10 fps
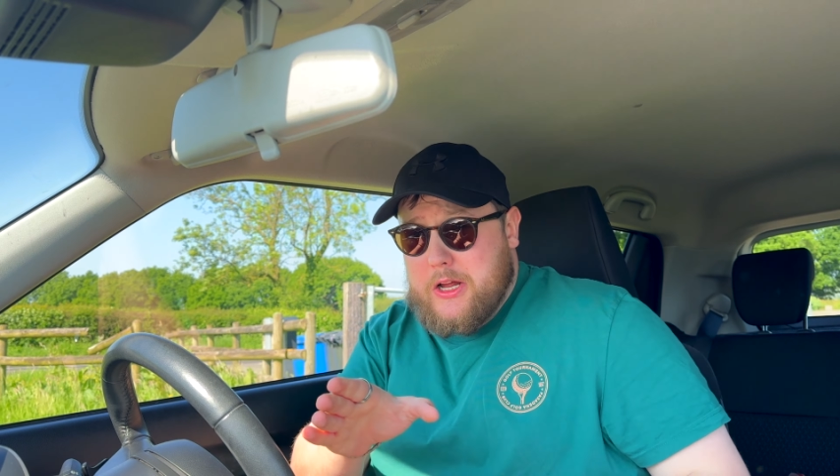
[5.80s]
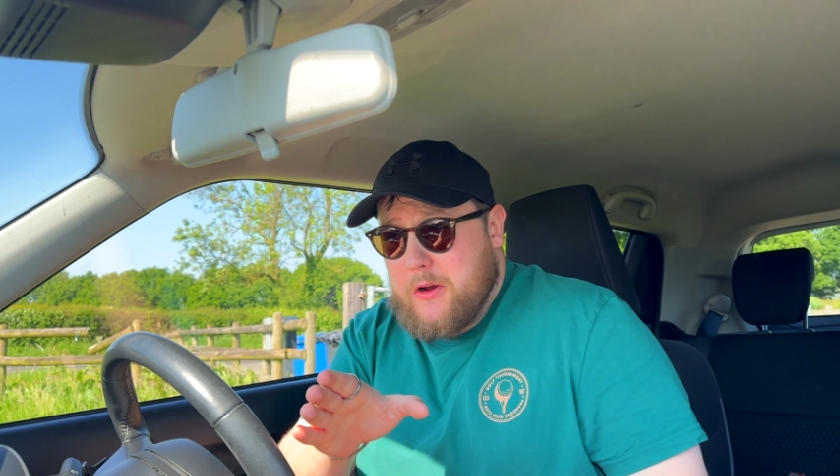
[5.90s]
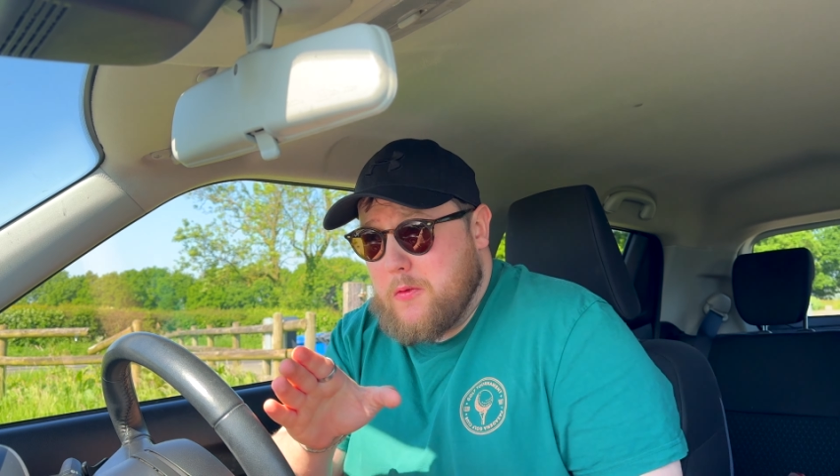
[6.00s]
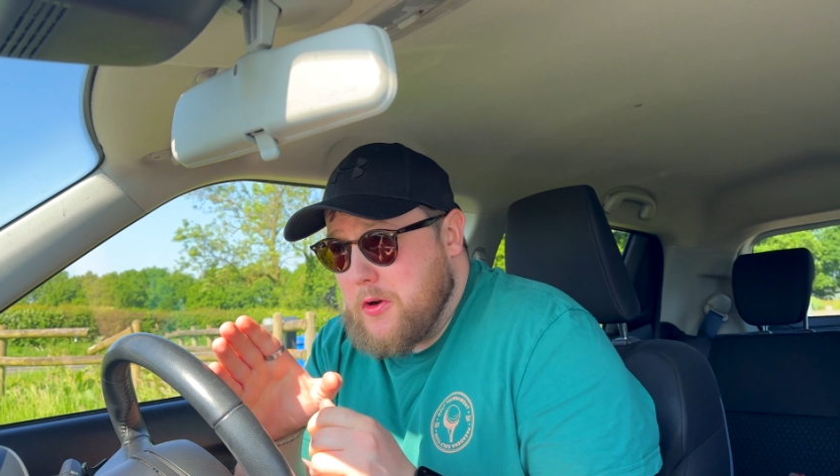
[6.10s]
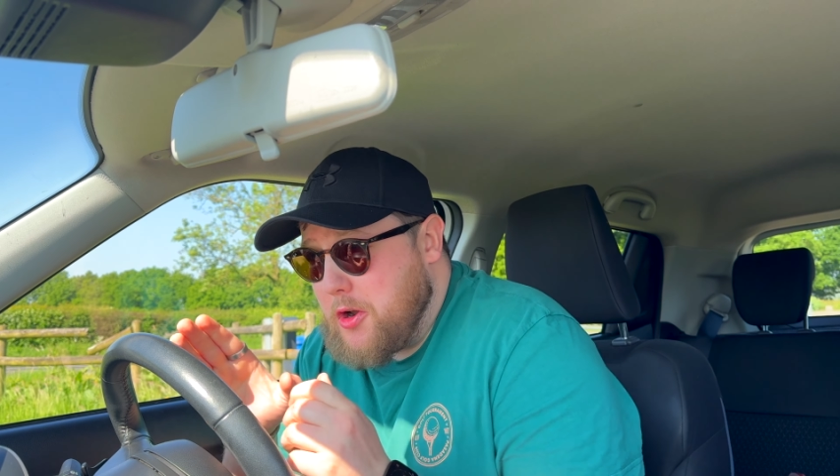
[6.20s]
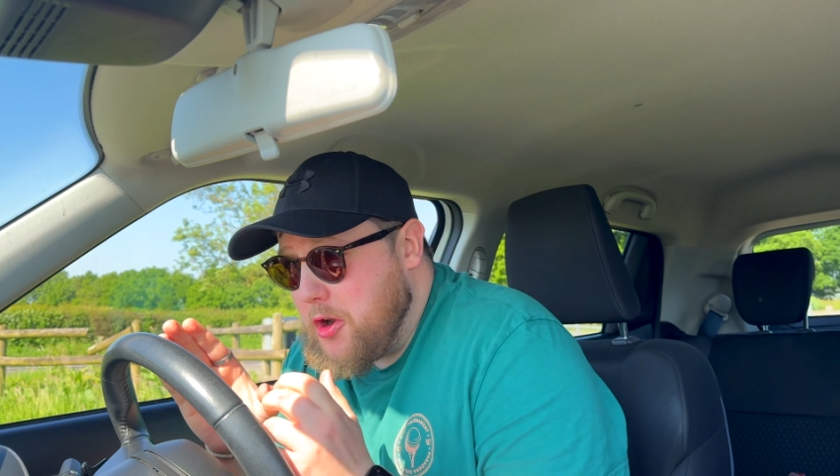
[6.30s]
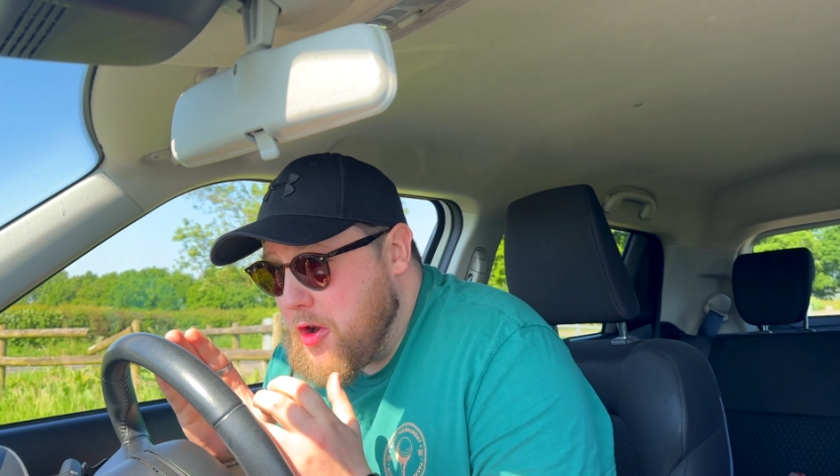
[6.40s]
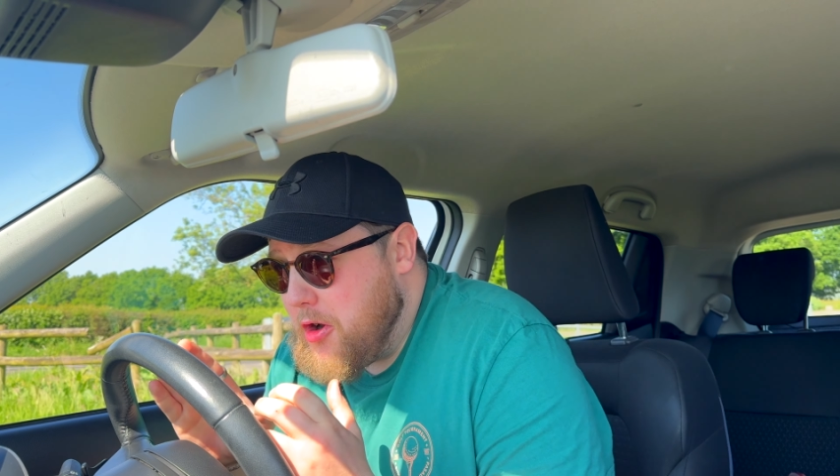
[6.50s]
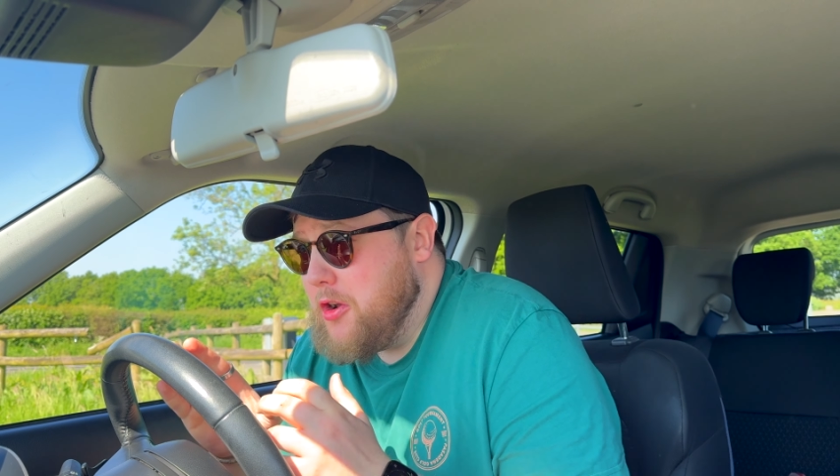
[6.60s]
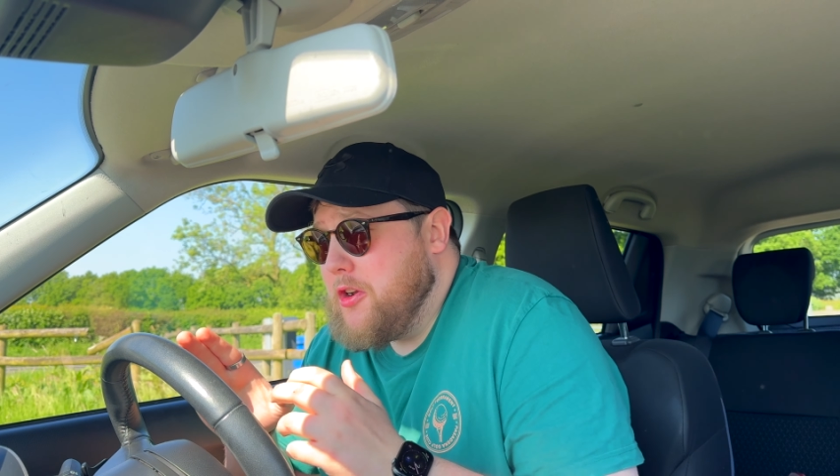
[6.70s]
We're
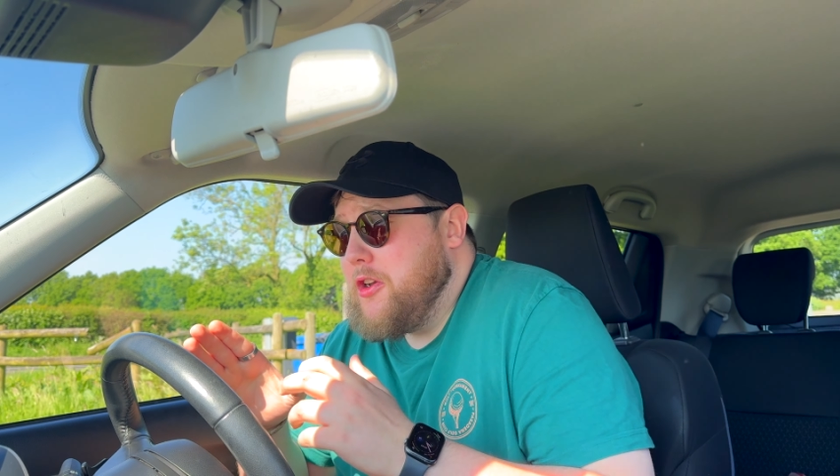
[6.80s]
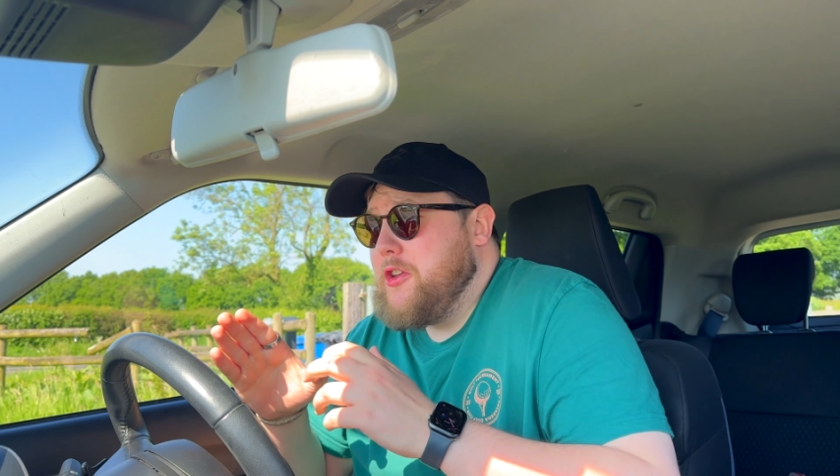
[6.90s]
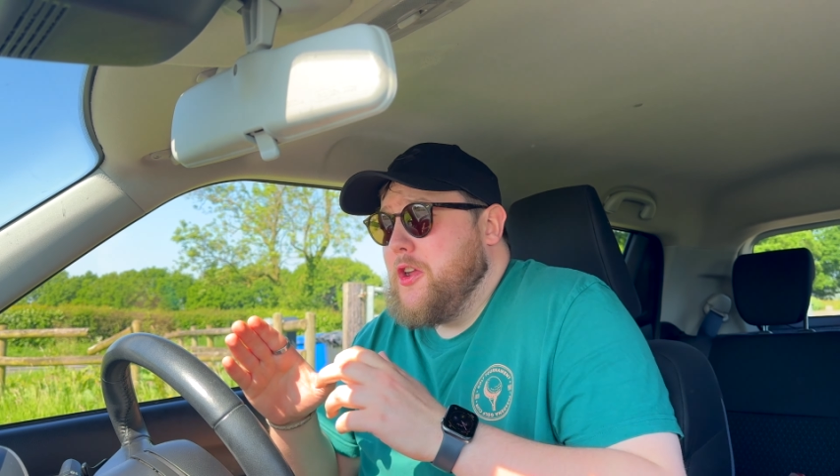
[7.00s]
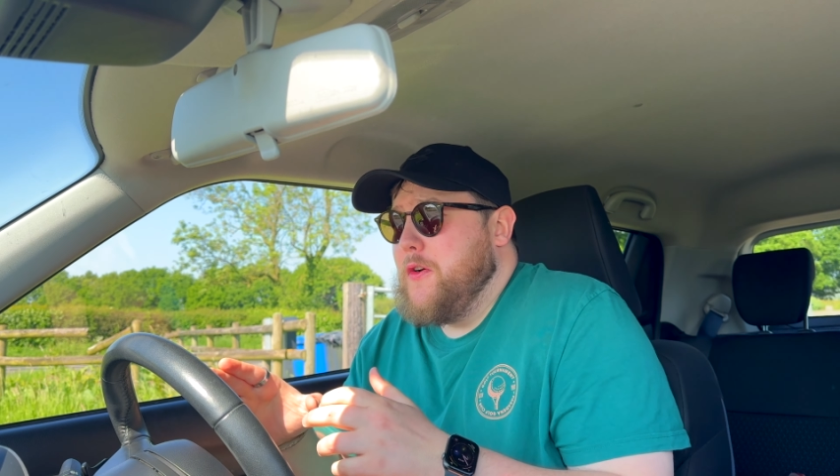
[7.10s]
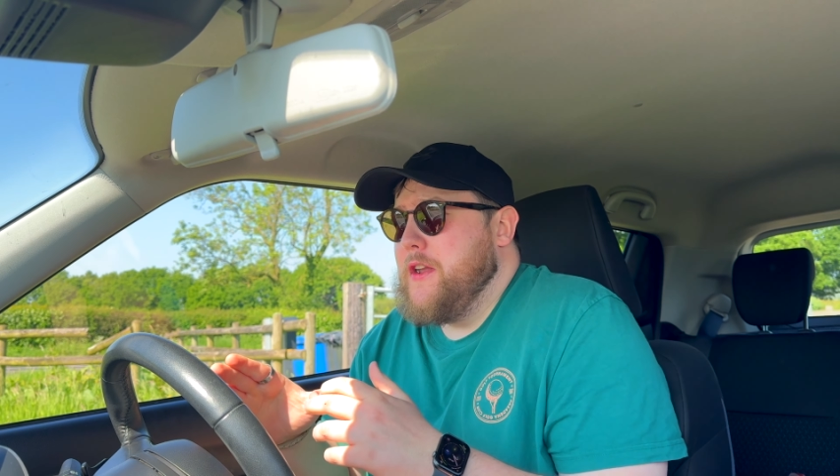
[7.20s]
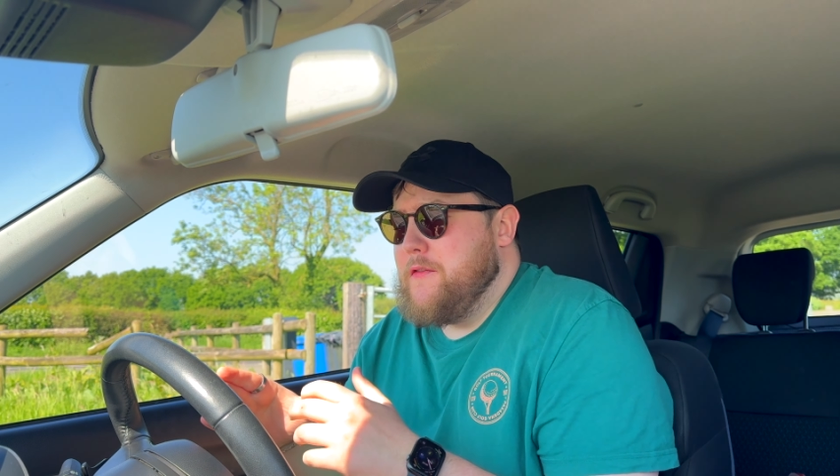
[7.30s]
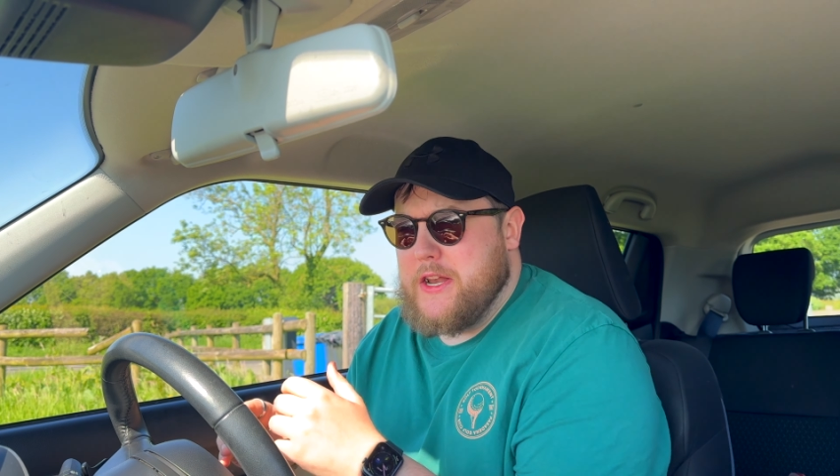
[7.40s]
not doing a